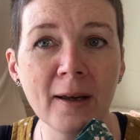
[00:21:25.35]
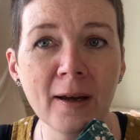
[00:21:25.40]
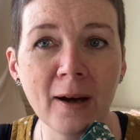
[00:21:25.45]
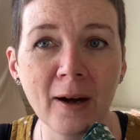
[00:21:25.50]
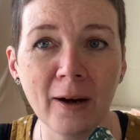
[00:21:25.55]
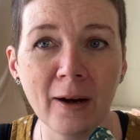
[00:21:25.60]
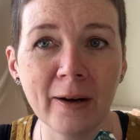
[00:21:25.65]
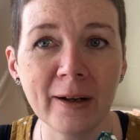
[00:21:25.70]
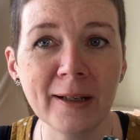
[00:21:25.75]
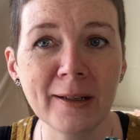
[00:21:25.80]

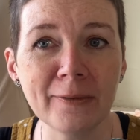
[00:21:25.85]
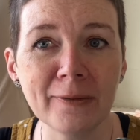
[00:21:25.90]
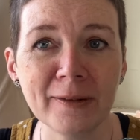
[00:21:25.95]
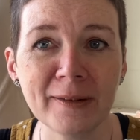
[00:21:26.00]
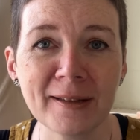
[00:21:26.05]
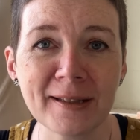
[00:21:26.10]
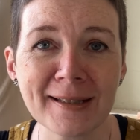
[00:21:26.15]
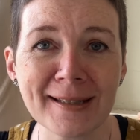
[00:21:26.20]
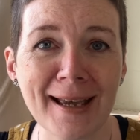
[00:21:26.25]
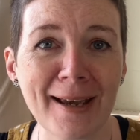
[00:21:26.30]
I live in the
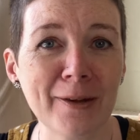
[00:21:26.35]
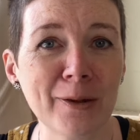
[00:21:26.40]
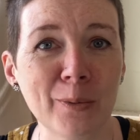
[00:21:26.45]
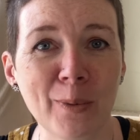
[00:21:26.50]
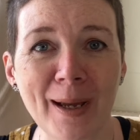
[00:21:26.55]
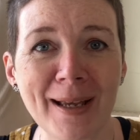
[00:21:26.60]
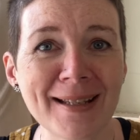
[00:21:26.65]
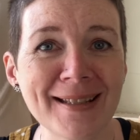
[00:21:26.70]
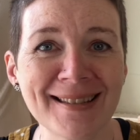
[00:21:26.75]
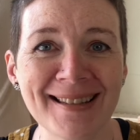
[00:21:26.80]

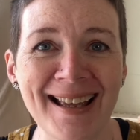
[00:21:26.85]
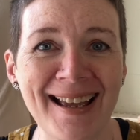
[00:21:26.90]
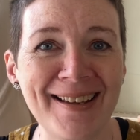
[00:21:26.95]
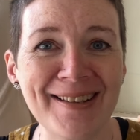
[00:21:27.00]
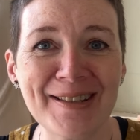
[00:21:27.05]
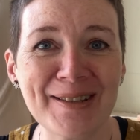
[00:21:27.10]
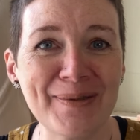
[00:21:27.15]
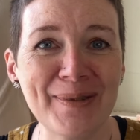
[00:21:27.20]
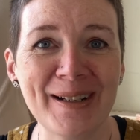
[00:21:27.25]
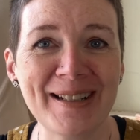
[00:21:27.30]
southwest now,
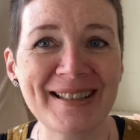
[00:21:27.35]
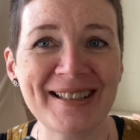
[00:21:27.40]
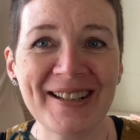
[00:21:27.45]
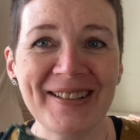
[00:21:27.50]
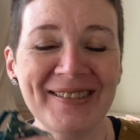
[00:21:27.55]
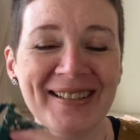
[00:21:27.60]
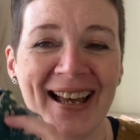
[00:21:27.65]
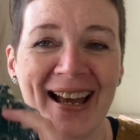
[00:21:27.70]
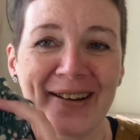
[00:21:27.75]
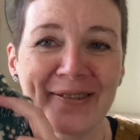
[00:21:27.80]
so I don't
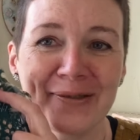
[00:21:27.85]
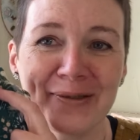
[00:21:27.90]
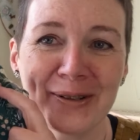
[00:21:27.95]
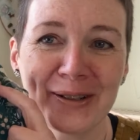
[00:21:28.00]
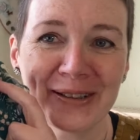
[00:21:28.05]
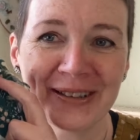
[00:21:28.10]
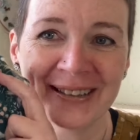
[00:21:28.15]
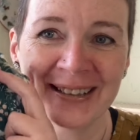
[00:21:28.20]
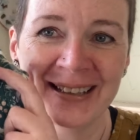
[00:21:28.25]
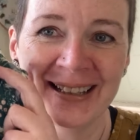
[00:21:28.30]
have
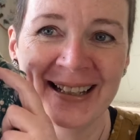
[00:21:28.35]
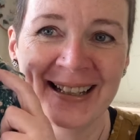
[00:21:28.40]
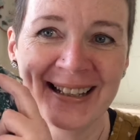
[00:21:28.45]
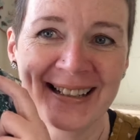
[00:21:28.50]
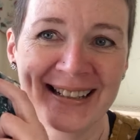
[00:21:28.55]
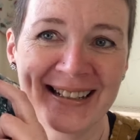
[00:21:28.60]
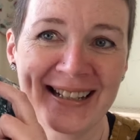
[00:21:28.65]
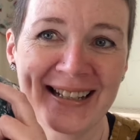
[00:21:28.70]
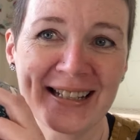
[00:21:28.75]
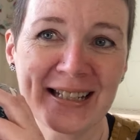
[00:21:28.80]
one
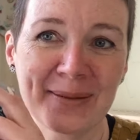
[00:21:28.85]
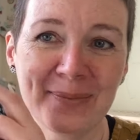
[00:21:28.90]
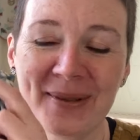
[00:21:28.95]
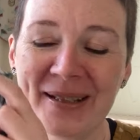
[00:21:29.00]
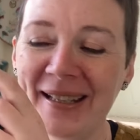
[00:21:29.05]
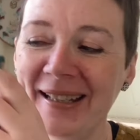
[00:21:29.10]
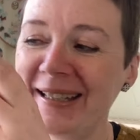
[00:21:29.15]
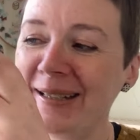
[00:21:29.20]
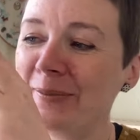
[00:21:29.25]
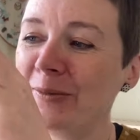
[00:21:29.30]
near to me
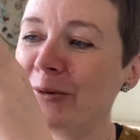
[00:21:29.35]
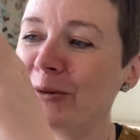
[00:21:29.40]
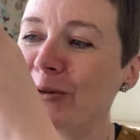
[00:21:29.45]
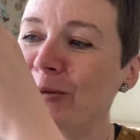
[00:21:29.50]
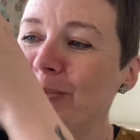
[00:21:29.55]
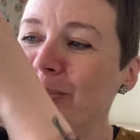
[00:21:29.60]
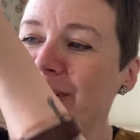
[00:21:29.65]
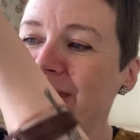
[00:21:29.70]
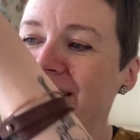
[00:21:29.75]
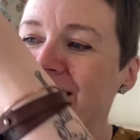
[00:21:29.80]
anymore,
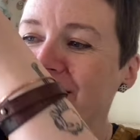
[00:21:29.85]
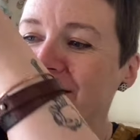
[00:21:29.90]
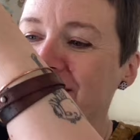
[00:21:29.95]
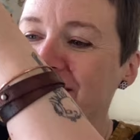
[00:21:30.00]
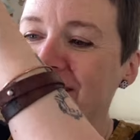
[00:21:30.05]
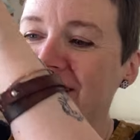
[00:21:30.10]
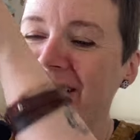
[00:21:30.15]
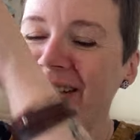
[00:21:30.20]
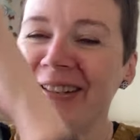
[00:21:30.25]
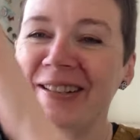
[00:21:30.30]
but
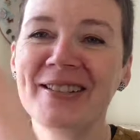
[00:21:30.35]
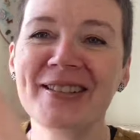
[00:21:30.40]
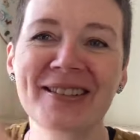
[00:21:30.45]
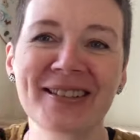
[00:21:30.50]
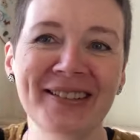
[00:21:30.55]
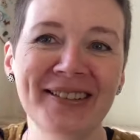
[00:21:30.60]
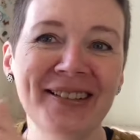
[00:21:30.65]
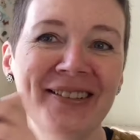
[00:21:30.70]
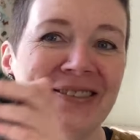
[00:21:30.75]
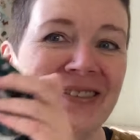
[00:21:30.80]
I used to
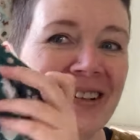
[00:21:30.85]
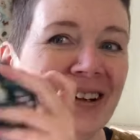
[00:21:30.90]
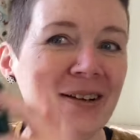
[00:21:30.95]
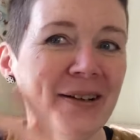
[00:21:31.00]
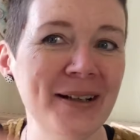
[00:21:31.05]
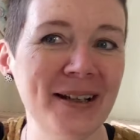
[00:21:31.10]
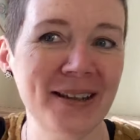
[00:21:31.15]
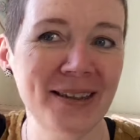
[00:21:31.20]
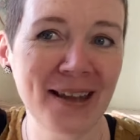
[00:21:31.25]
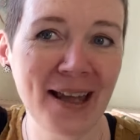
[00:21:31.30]
love going
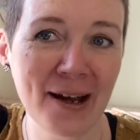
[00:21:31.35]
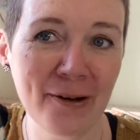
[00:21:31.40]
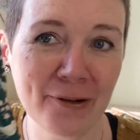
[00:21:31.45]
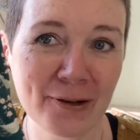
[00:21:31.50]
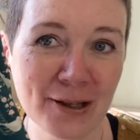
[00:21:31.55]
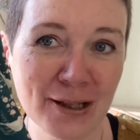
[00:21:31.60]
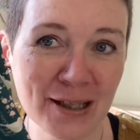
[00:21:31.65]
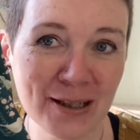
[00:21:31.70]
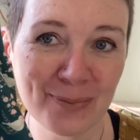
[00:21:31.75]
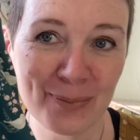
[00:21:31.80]
in there and
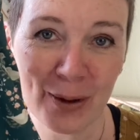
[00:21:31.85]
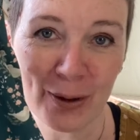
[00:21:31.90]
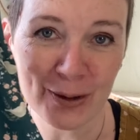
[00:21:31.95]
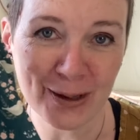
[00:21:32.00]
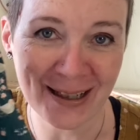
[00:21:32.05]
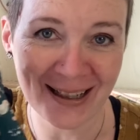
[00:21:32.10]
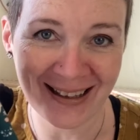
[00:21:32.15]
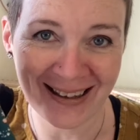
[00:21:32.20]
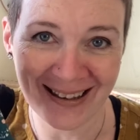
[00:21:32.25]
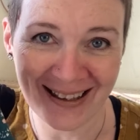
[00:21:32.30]

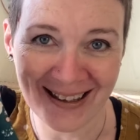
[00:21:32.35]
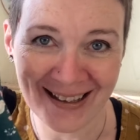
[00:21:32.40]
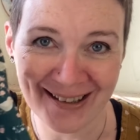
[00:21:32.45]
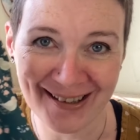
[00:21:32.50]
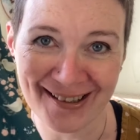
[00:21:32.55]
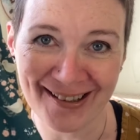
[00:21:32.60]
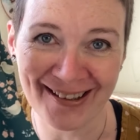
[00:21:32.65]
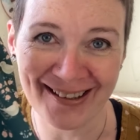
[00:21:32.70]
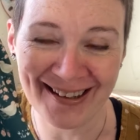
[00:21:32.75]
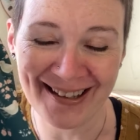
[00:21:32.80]
spotting things
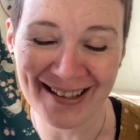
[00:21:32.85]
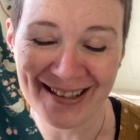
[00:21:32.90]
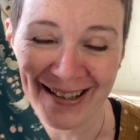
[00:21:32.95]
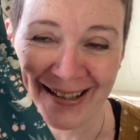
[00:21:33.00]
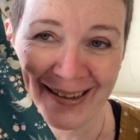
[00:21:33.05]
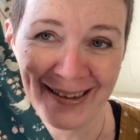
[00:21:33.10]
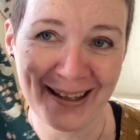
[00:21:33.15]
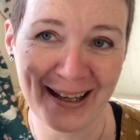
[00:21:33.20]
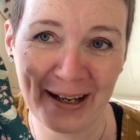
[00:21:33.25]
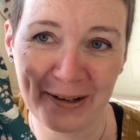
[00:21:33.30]
like this in
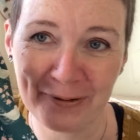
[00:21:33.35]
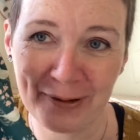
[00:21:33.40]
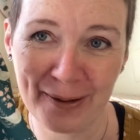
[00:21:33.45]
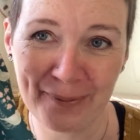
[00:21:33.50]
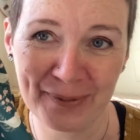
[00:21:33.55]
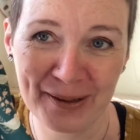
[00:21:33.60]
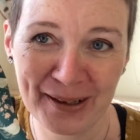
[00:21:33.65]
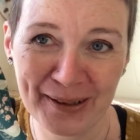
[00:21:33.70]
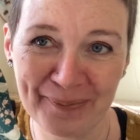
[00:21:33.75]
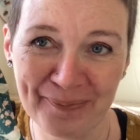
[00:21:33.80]
their
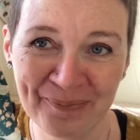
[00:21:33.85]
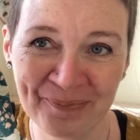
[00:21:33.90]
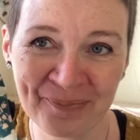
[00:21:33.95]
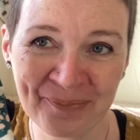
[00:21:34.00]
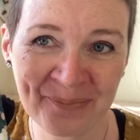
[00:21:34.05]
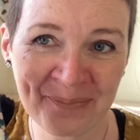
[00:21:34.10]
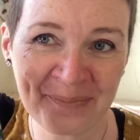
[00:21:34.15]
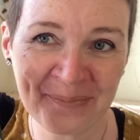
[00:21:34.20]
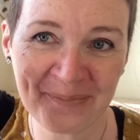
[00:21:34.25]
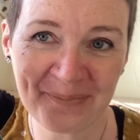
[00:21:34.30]
remnant
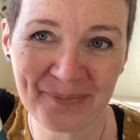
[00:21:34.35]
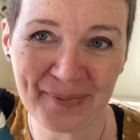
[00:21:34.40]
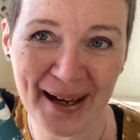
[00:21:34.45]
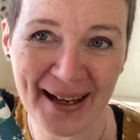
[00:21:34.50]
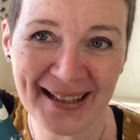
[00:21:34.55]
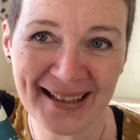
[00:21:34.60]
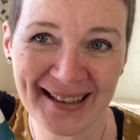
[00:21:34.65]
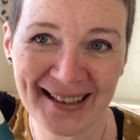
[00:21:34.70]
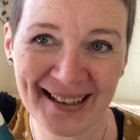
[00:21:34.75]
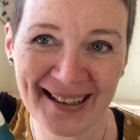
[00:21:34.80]

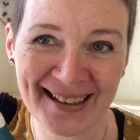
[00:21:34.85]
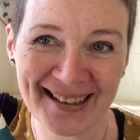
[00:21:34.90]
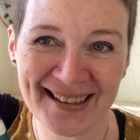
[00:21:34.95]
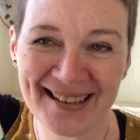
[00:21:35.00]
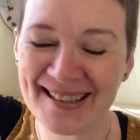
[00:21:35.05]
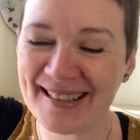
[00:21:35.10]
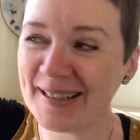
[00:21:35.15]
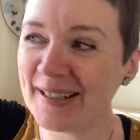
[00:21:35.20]
baskets.